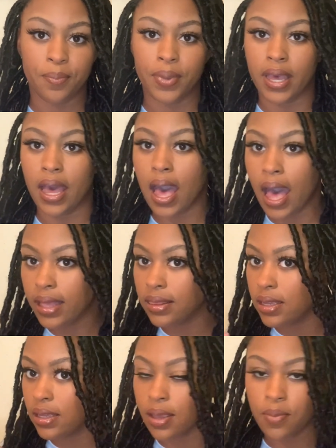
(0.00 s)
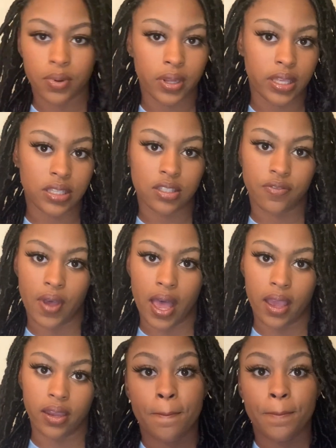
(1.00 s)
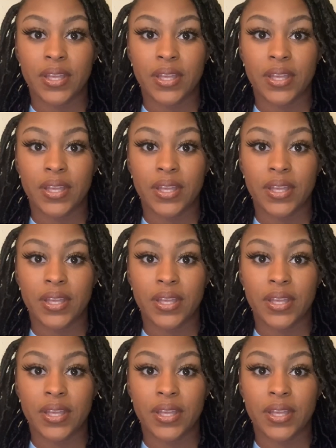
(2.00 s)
but I think it blends fine.